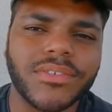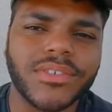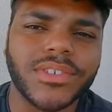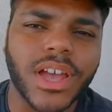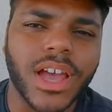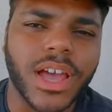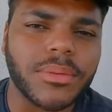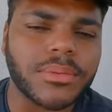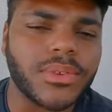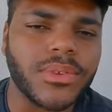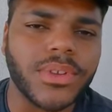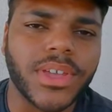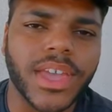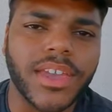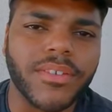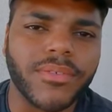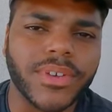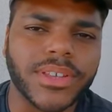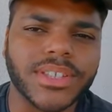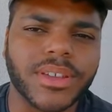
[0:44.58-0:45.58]
Jobs. You
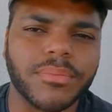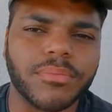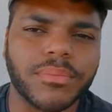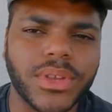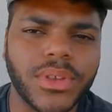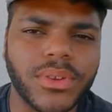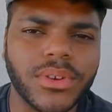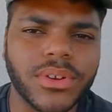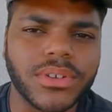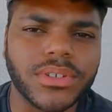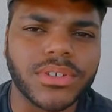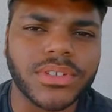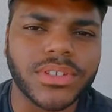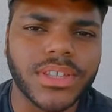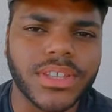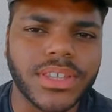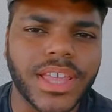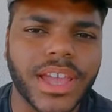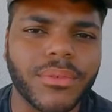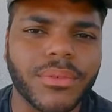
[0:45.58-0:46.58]
gave us computers
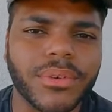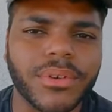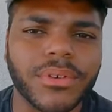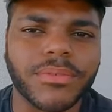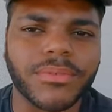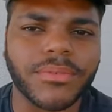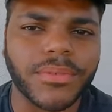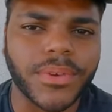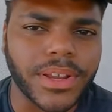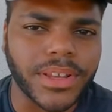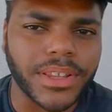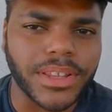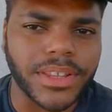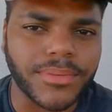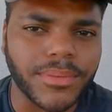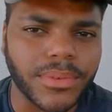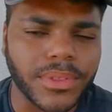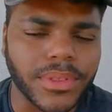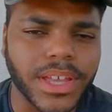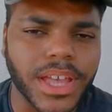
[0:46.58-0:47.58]
that were friendly
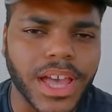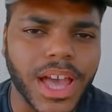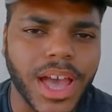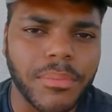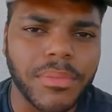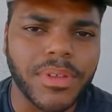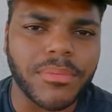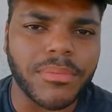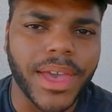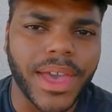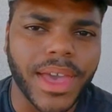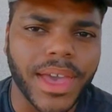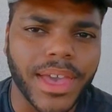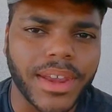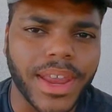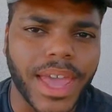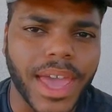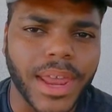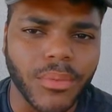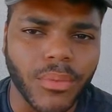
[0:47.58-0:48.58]
for the common
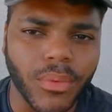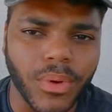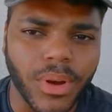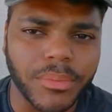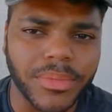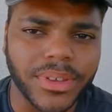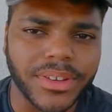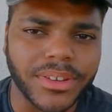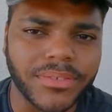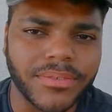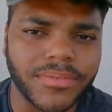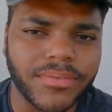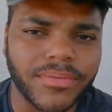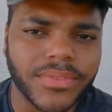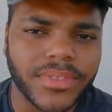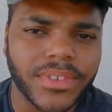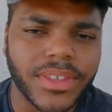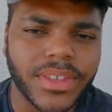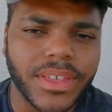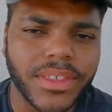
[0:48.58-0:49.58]
man and woman.
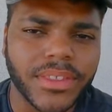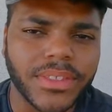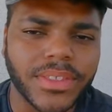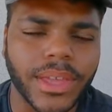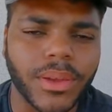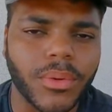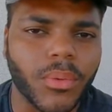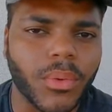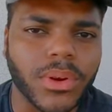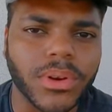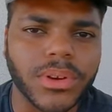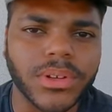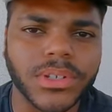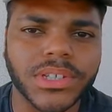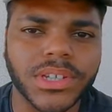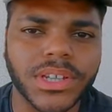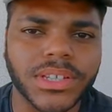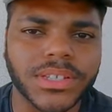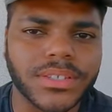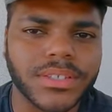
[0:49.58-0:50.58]
They weren't
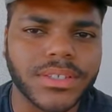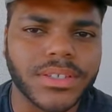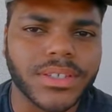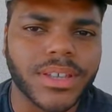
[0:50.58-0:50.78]
just